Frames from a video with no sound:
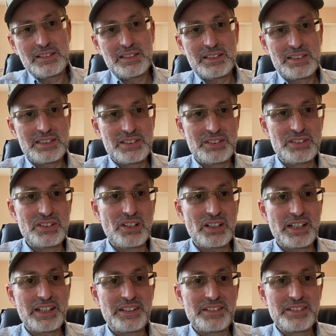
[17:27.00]
It's dug
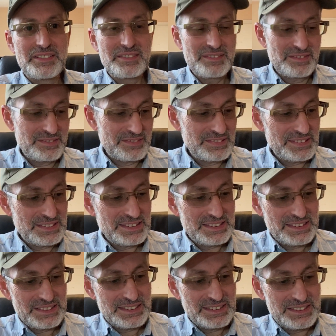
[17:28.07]
in.
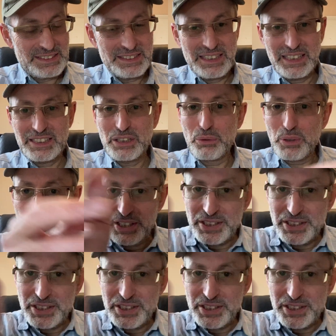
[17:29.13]
I don't want